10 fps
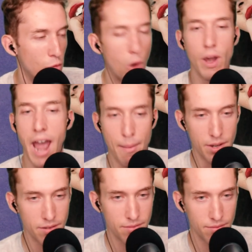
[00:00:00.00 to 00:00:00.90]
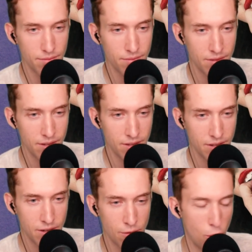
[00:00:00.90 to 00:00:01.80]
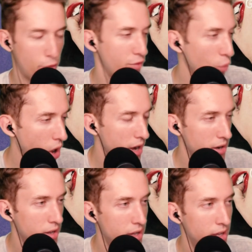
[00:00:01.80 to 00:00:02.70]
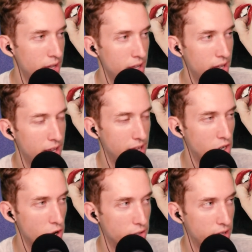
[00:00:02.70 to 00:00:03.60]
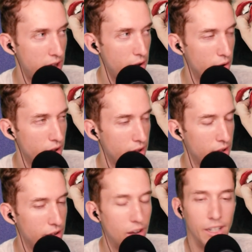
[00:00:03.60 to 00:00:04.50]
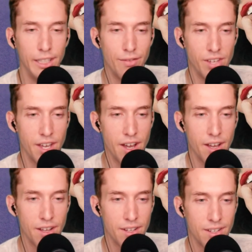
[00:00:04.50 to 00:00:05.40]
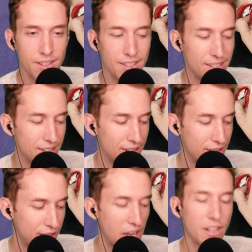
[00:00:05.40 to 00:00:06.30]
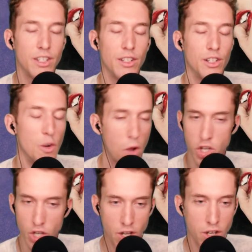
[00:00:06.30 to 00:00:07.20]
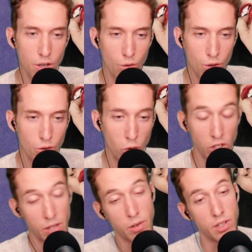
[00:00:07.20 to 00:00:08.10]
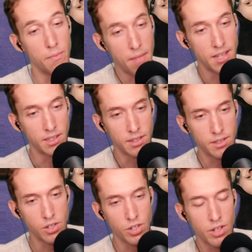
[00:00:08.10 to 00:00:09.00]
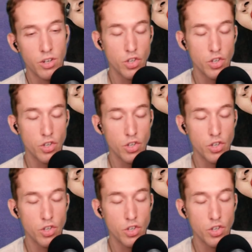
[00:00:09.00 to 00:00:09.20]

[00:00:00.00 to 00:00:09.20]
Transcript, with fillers: What would happen? Well, for one, it turns out Olivia stuck to what she knew, which I think was an amazing decision.